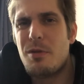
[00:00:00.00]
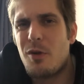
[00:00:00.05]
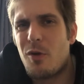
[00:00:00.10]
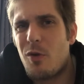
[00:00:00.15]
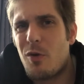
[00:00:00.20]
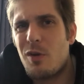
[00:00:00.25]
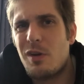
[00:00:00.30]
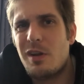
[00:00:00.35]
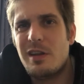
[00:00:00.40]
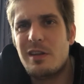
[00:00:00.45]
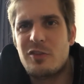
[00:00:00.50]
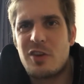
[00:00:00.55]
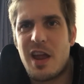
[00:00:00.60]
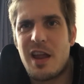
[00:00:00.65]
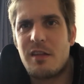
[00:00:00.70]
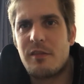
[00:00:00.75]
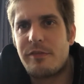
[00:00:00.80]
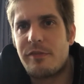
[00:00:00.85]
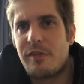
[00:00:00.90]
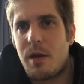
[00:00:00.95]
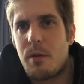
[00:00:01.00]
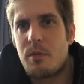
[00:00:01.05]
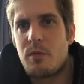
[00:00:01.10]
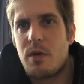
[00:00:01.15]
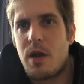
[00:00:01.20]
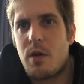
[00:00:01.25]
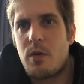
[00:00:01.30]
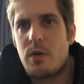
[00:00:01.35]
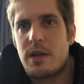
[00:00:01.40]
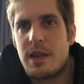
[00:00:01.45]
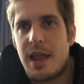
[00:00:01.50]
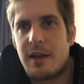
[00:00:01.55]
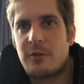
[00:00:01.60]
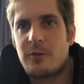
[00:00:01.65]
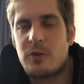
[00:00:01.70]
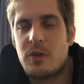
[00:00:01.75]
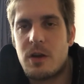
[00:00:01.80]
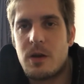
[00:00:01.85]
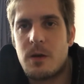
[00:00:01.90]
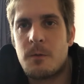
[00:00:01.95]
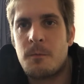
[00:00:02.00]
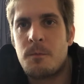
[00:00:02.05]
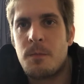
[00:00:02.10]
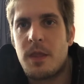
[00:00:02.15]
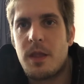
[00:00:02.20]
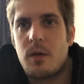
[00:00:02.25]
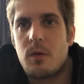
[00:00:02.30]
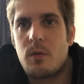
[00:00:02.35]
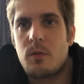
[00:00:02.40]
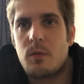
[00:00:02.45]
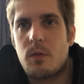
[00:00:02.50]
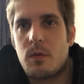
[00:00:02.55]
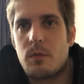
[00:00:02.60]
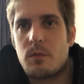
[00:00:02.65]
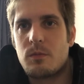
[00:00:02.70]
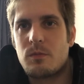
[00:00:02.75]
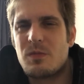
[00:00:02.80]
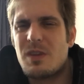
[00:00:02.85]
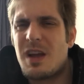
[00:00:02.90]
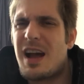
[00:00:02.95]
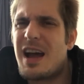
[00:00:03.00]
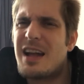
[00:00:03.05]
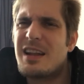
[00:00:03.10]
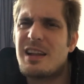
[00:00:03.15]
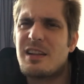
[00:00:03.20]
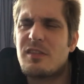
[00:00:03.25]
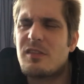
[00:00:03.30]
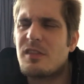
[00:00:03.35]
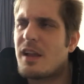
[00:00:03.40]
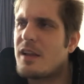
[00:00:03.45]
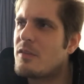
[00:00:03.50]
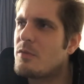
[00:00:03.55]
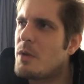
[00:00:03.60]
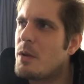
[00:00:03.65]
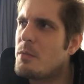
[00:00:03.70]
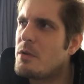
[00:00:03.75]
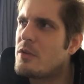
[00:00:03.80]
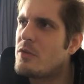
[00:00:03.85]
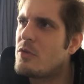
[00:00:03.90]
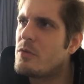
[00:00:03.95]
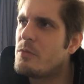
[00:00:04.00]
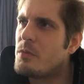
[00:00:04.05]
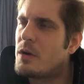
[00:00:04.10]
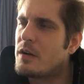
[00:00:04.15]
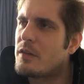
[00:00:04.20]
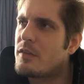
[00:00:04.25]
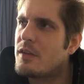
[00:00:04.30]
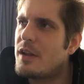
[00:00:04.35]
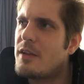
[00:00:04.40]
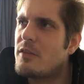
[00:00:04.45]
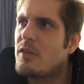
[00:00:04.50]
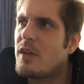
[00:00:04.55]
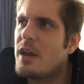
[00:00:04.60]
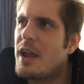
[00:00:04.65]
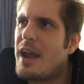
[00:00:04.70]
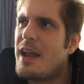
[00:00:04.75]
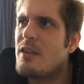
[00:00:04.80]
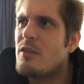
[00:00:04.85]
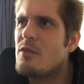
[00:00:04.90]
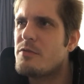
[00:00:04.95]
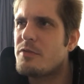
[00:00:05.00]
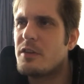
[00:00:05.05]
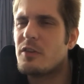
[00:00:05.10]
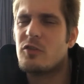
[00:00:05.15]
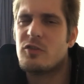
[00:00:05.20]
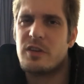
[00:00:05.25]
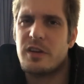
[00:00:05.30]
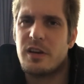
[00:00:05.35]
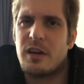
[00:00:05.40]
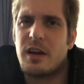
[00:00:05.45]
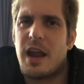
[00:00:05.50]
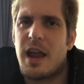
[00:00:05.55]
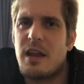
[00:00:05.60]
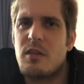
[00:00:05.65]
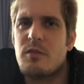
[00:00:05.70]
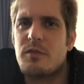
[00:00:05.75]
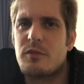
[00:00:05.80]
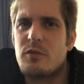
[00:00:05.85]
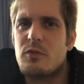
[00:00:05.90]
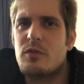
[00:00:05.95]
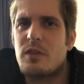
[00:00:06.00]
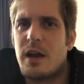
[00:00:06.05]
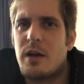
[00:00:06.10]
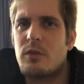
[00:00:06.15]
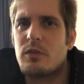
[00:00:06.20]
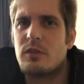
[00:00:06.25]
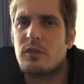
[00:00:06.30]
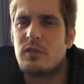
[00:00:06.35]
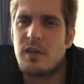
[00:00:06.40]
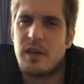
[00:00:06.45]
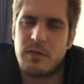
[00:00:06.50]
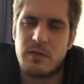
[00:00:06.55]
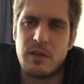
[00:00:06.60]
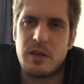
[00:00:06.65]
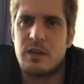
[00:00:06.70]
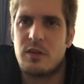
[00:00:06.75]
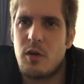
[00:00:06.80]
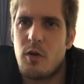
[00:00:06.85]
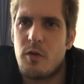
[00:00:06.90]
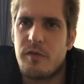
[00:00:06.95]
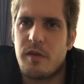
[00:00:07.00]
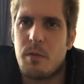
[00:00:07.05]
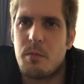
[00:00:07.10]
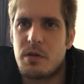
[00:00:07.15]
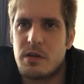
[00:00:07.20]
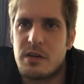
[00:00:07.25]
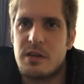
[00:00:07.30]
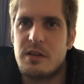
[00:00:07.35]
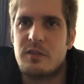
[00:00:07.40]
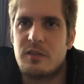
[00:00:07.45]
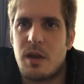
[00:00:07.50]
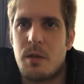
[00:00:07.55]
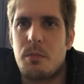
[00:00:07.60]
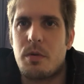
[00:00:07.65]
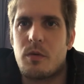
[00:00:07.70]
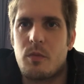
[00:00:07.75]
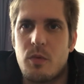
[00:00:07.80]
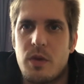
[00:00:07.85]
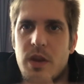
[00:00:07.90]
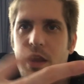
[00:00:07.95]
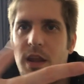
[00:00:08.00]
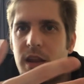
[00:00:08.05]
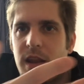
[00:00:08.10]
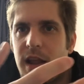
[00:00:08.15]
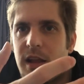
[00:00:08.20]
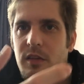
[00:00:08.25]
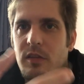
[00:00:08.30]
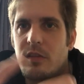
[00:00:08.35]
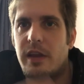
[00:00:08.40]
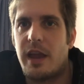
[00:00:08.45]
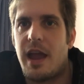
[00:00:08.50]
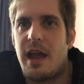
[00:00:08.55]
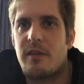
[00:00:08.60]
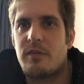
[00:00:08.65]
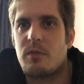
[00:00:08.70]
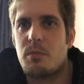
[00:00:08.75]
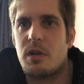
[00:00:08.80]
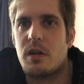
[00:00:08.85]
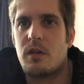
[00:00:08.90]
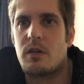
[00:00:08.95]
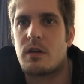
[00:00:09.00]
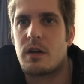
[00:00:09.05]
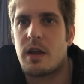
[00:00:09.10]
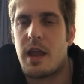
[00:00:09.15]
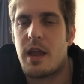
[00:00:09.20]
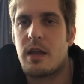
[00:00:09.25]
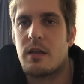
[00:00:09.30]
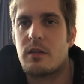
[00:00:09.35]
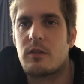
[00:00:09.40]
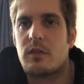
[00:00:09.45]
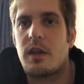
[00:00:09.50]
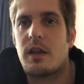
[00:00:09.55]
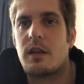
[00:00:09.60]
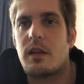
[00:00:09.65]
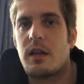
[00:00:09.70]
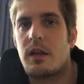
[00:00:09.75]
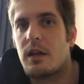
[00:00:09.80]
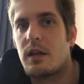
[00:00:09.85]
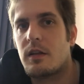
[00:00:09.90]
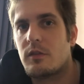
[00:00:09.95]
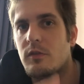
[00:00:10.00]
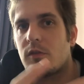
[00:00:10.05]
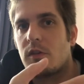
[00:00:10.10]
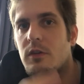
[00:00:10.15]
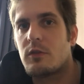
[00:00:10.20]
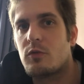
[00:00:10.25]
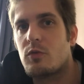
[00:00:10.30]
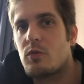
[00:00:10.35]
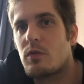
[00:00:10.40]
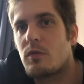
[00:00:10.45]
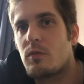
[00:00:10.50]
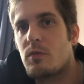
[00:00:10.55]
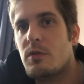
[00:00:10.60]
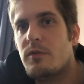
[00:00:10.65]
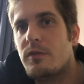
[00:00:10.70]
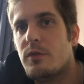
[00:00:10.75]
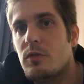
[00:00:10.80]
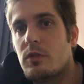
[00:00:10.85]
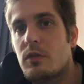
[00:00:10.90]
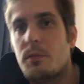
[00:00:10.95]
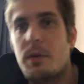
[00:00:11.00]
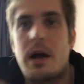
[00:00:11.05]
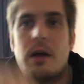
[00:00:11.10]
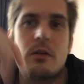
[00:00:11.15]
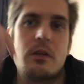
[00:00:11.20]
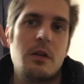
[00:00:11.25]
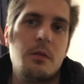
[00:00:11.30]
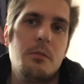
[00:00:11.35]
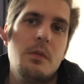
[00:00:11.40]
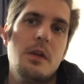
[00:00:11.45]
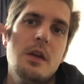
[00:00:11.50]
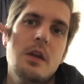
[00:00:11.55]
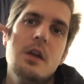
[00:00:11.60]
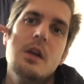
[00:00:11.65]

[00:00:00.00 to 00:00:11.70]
early February next year. Nah, that's maybe too much. Let's say end of this year, end of 2017, November, December, we can actually have them in our hands and start doing reviews about them.